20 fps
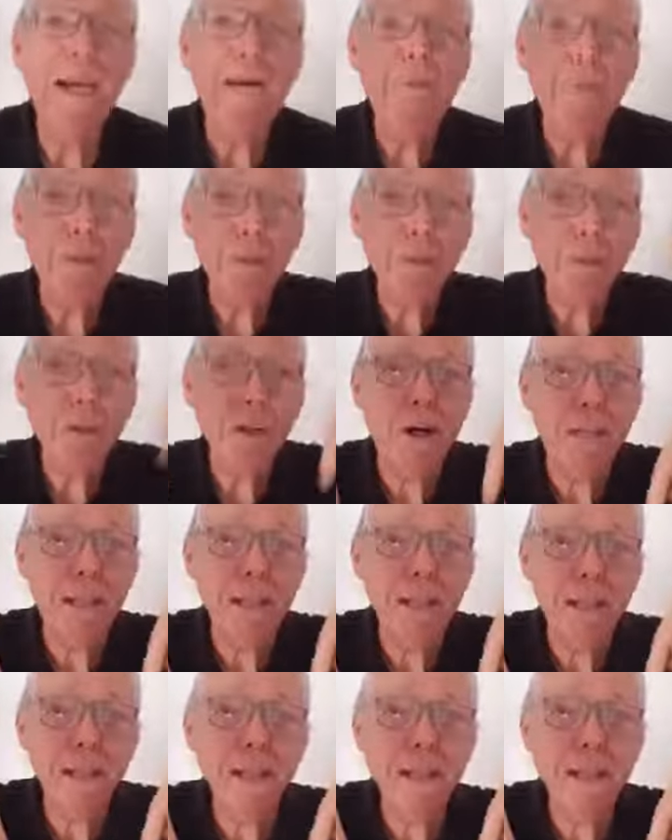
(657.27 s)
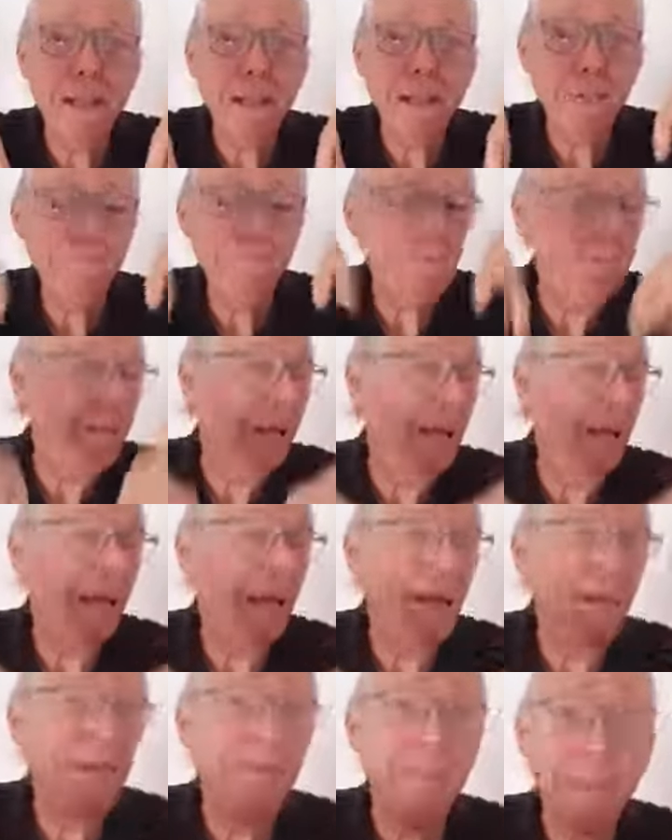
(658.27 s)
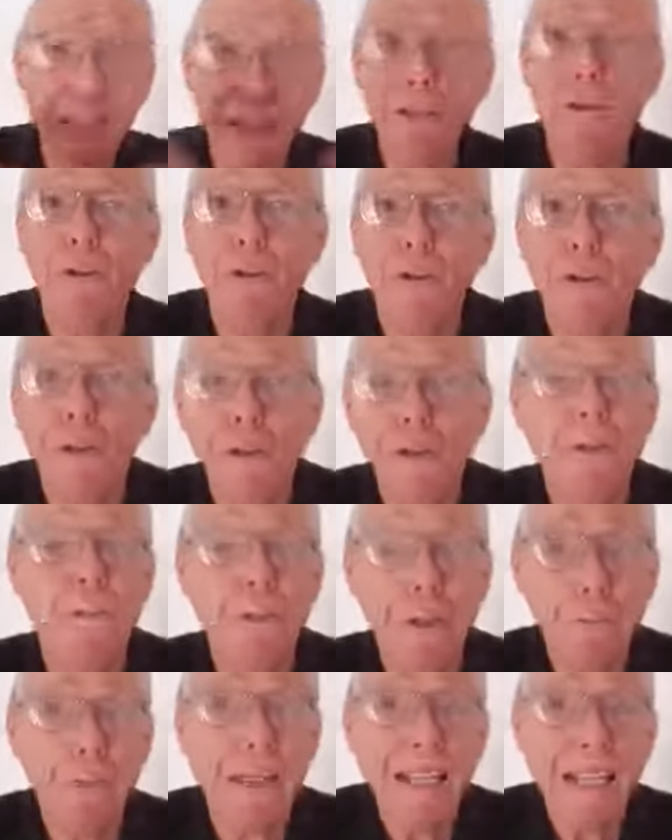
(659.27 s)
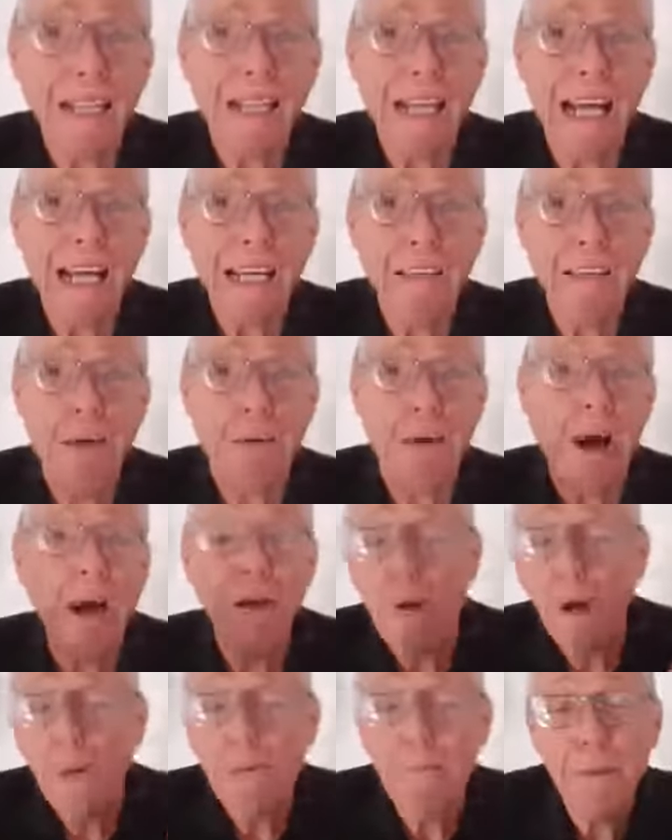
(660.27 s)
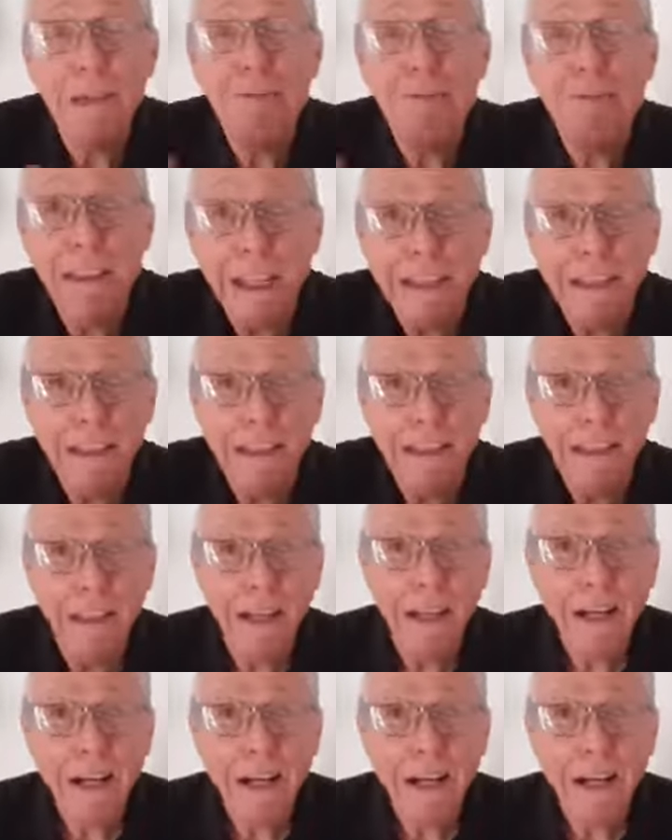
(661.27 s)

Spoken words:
Put your comments down below. If you don't agree with me, please say so. I won't be offended.